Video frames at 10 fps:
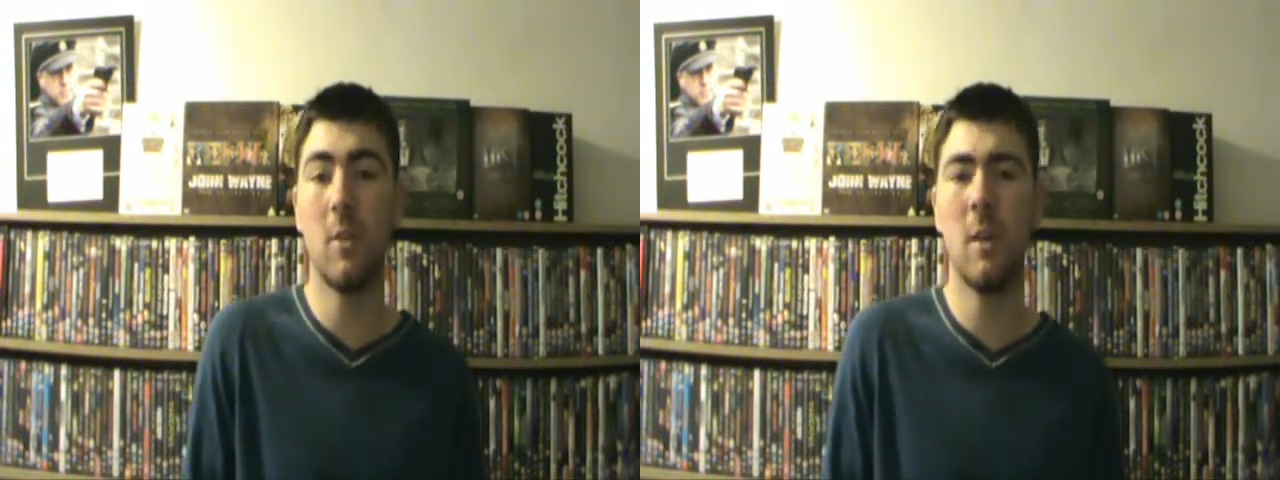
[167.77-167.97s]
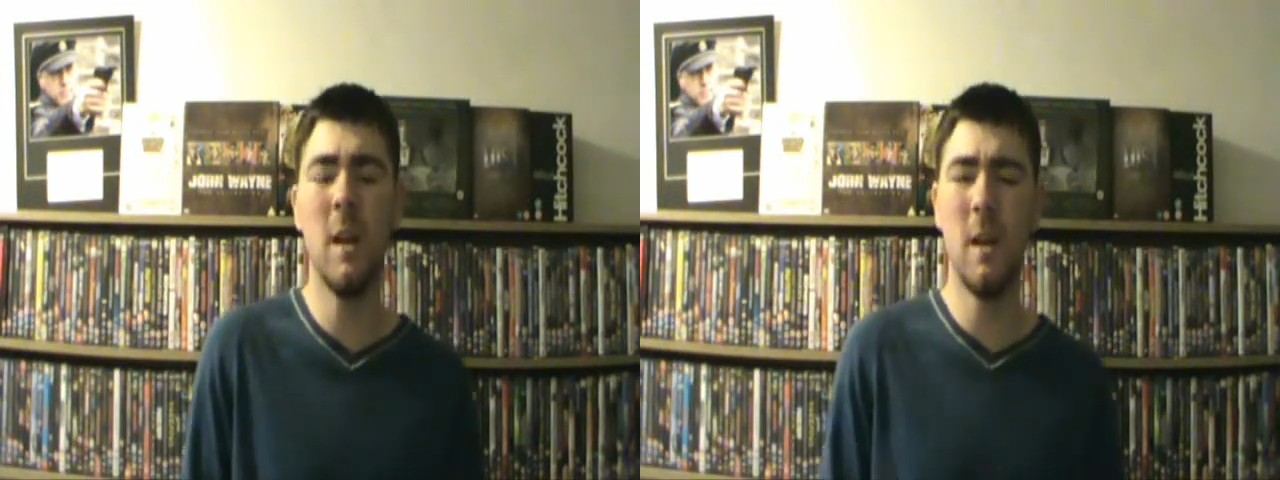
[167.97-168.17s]

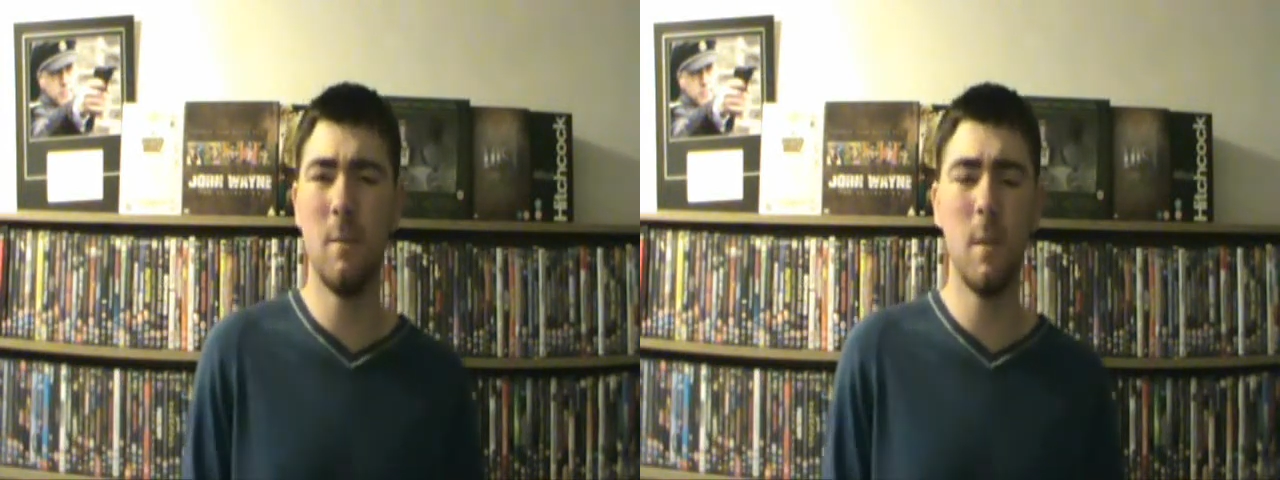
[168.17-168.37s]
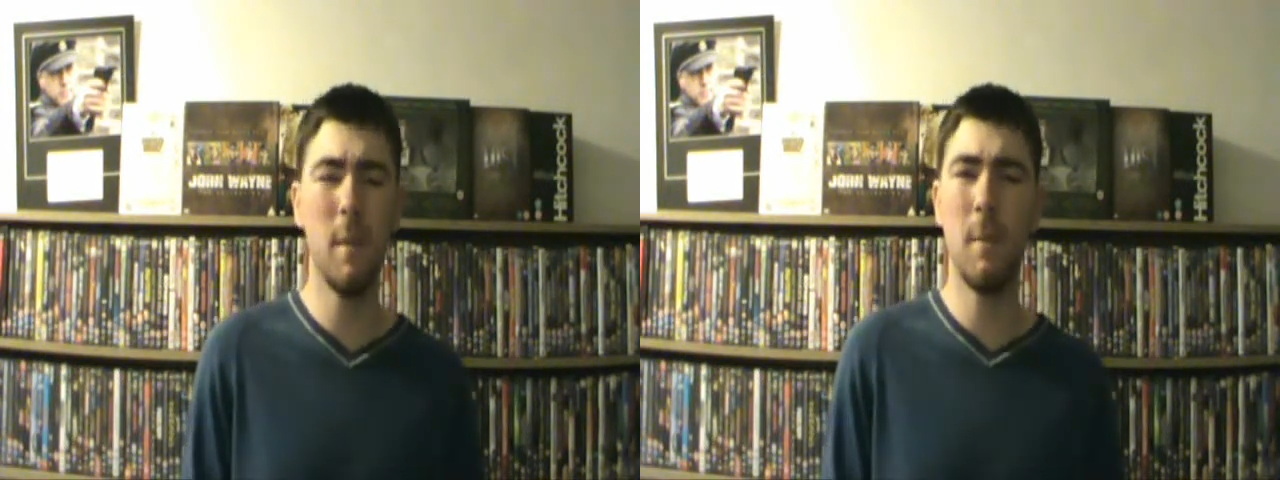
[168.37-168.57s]
or
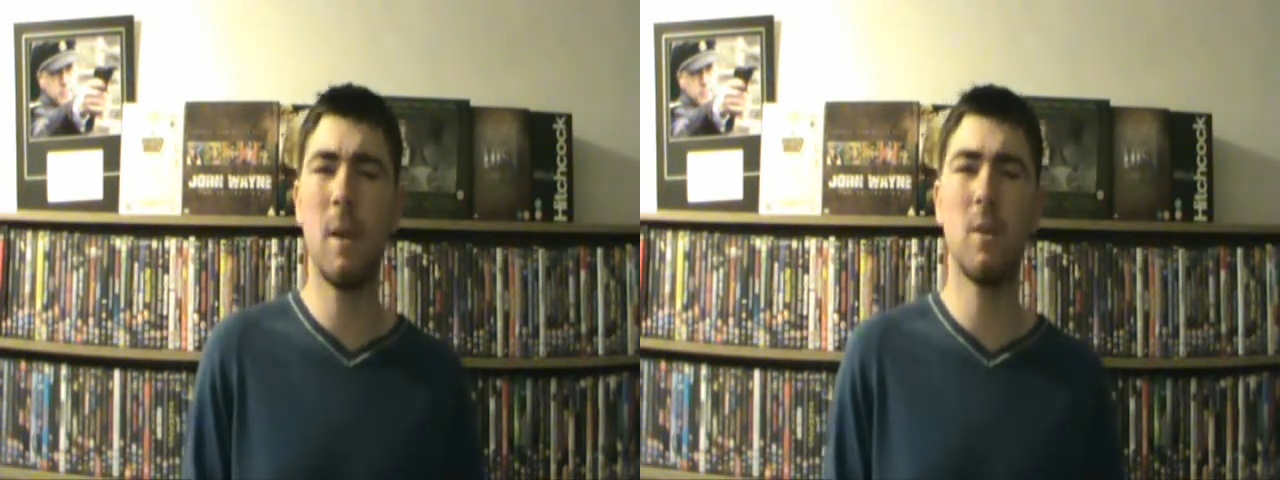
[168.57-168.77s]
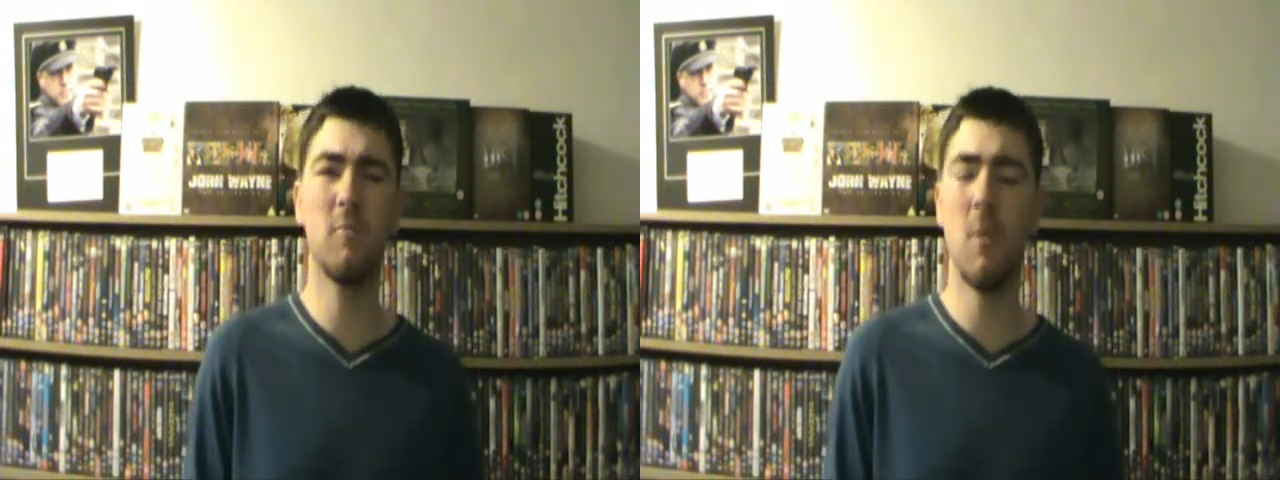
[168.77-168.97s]
maybe
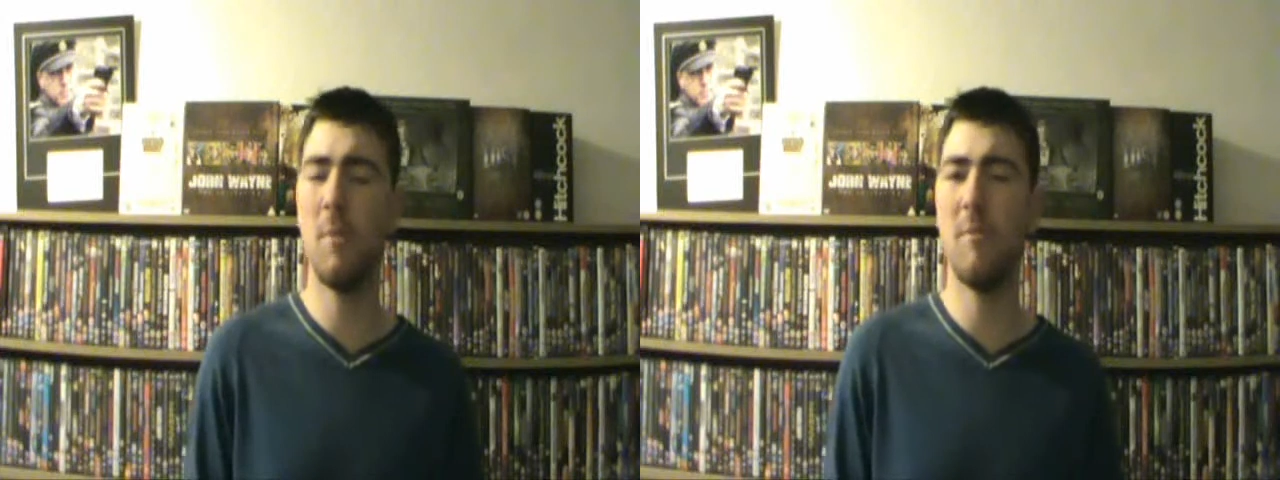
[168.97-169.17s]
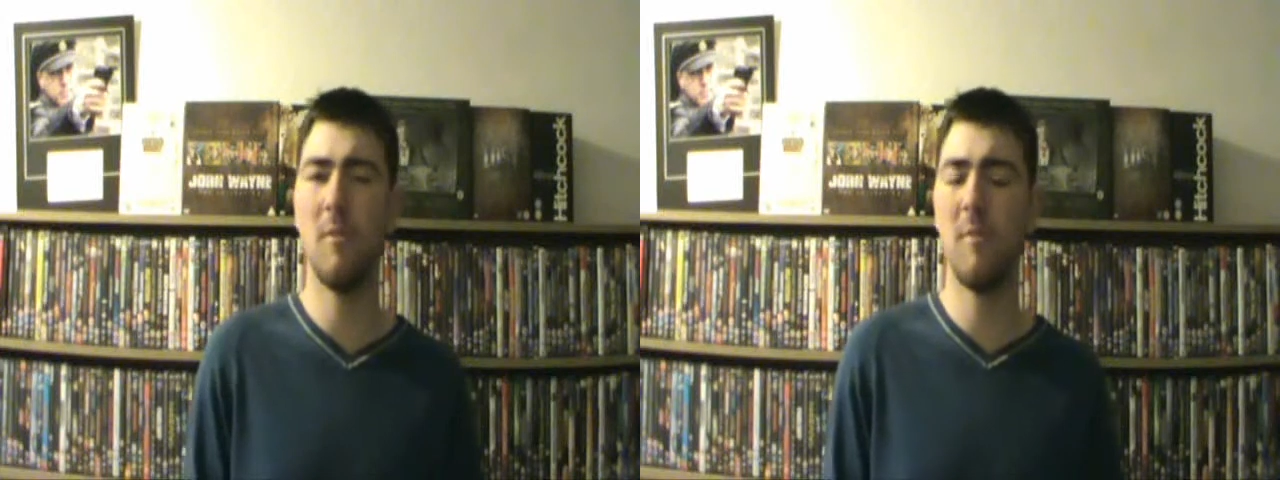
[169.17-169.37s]
because
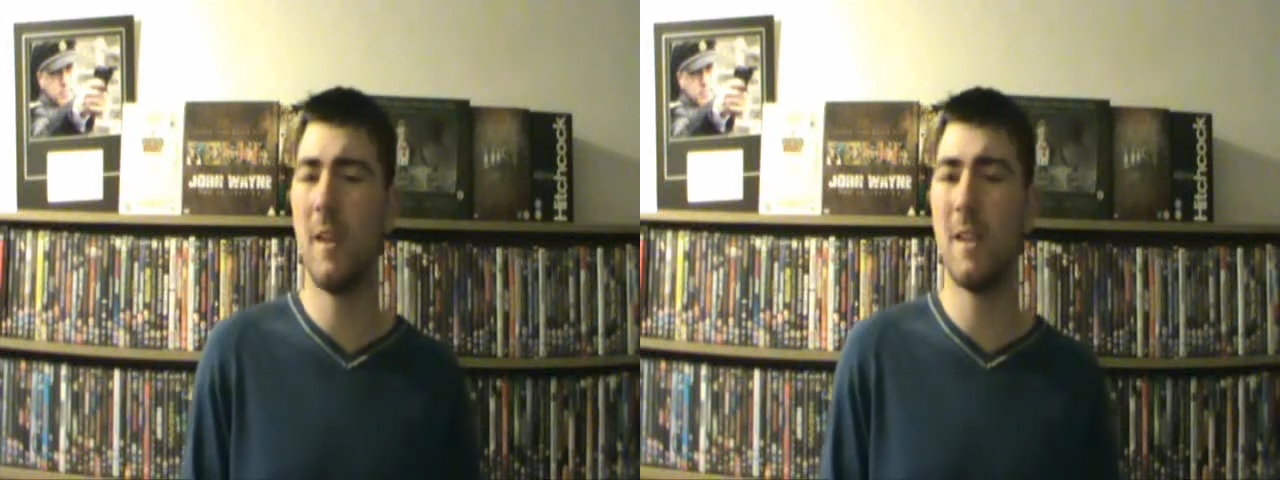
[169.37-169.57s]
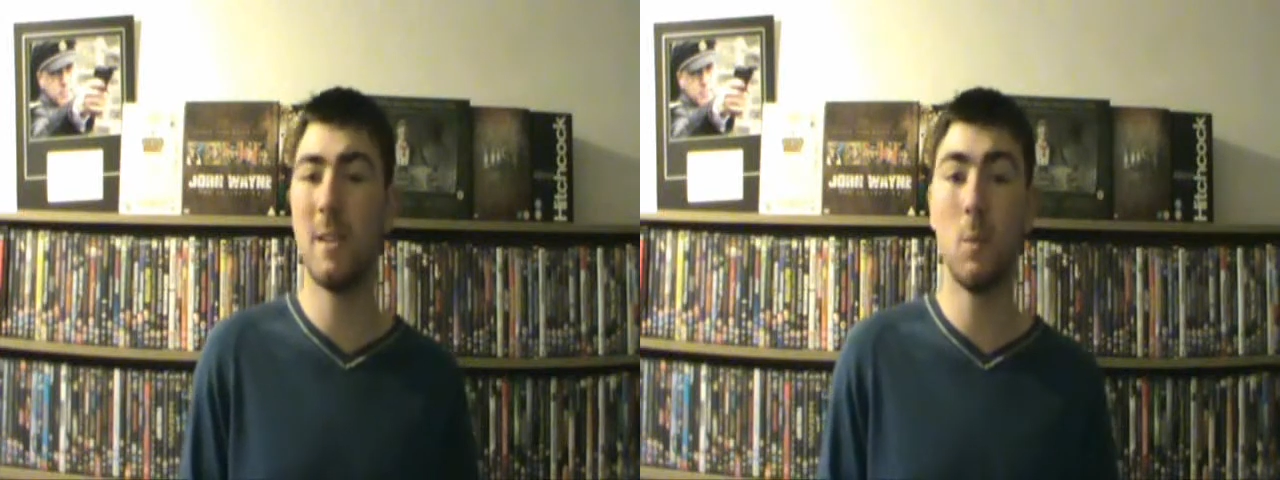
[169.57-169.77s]
Robert Rodriguez